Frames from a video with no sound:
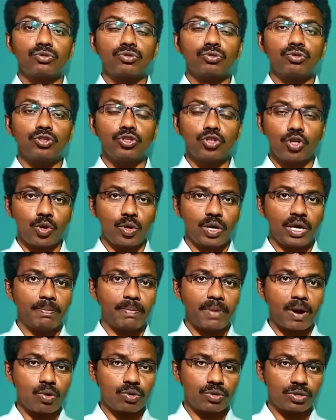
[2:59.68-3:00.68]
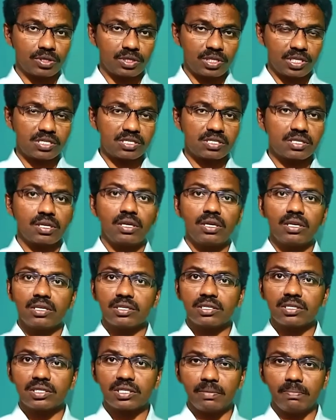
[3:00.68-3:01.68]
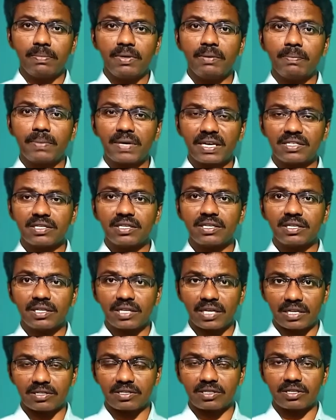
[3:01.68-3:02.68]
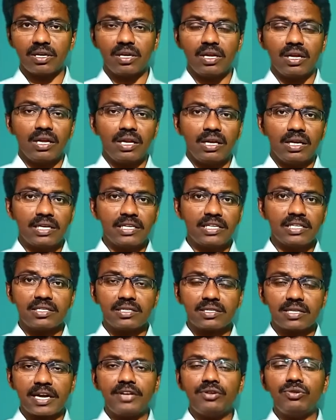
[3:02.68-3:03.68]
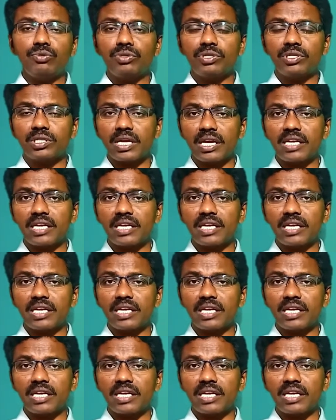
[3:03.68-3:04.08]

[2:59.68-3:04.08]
to know about this simple present tense. Let us try to